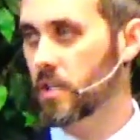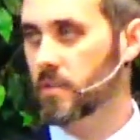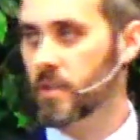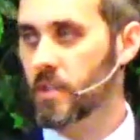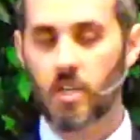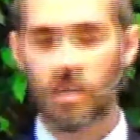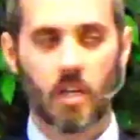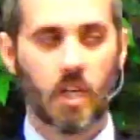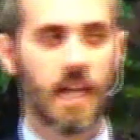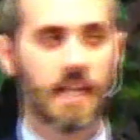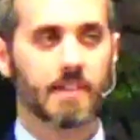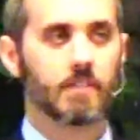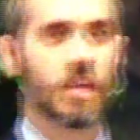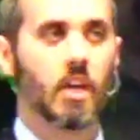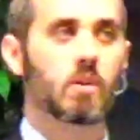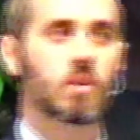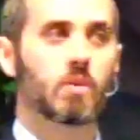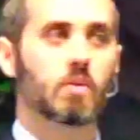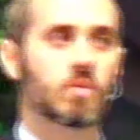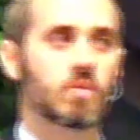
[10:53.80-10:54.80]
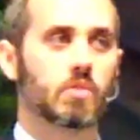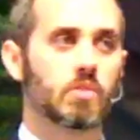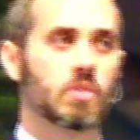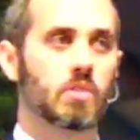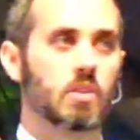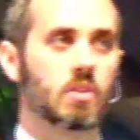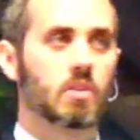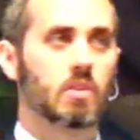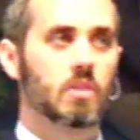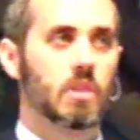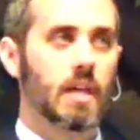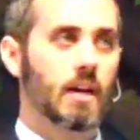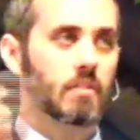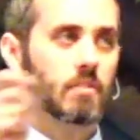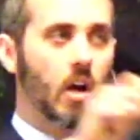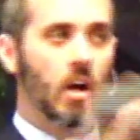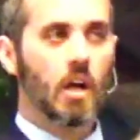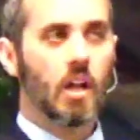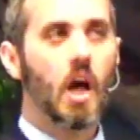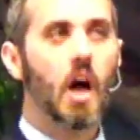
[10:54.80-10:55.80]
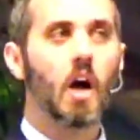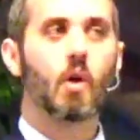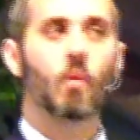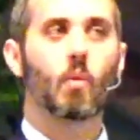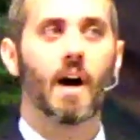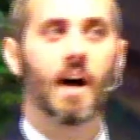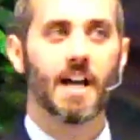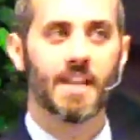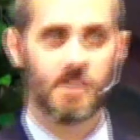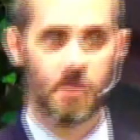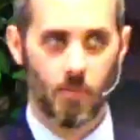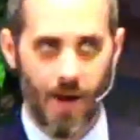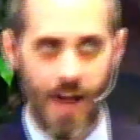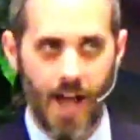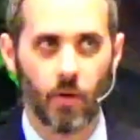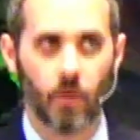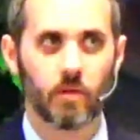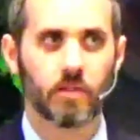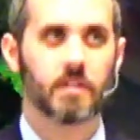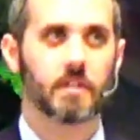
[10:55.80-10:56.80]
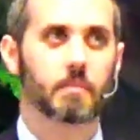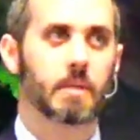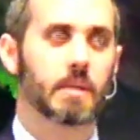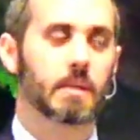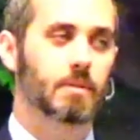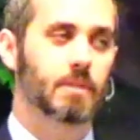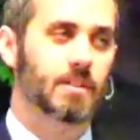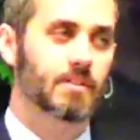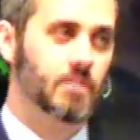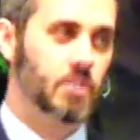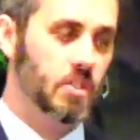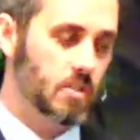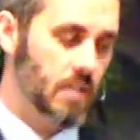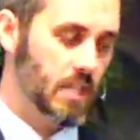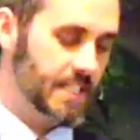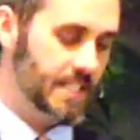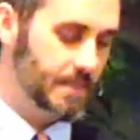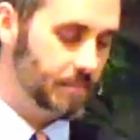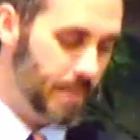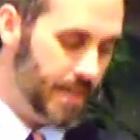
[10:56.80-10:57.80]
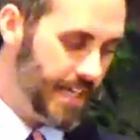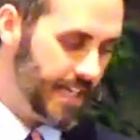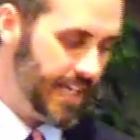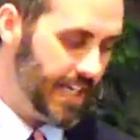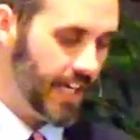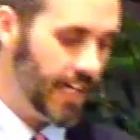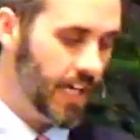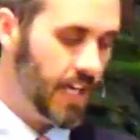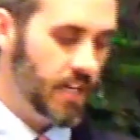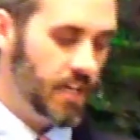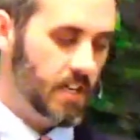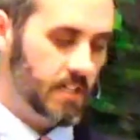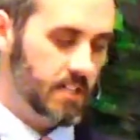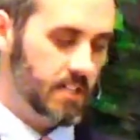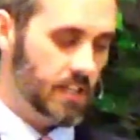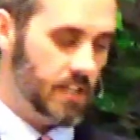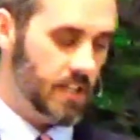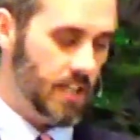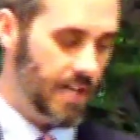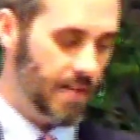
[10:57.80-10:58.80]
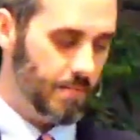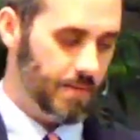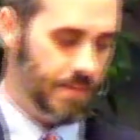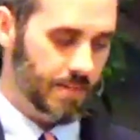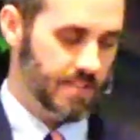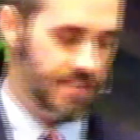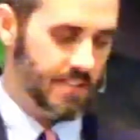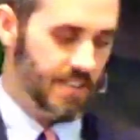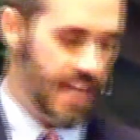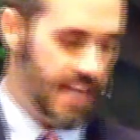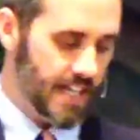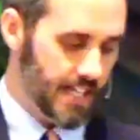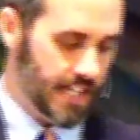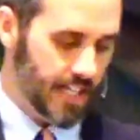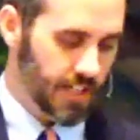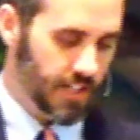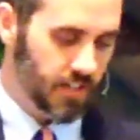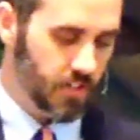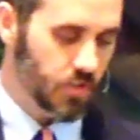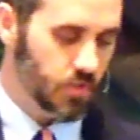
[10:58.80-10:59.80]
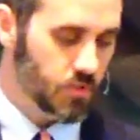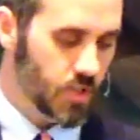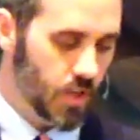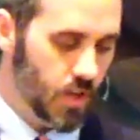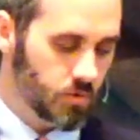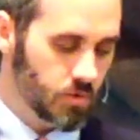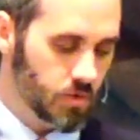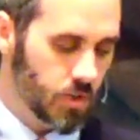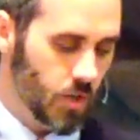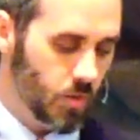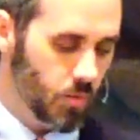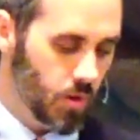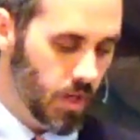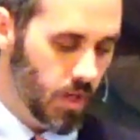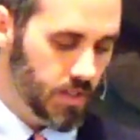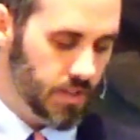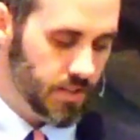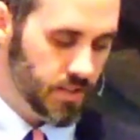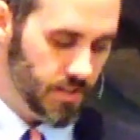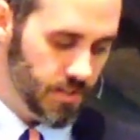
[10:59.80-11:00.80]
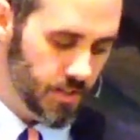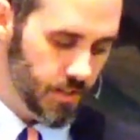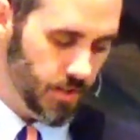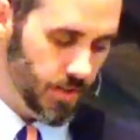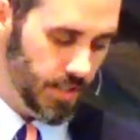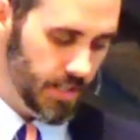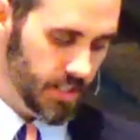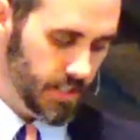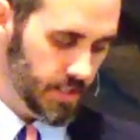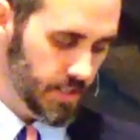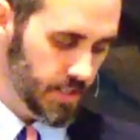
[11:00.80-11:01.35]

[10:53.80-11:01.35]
There kind of goes counterclockwise around the people of Judah, speaking to them and saying, "You don't know what you're doing."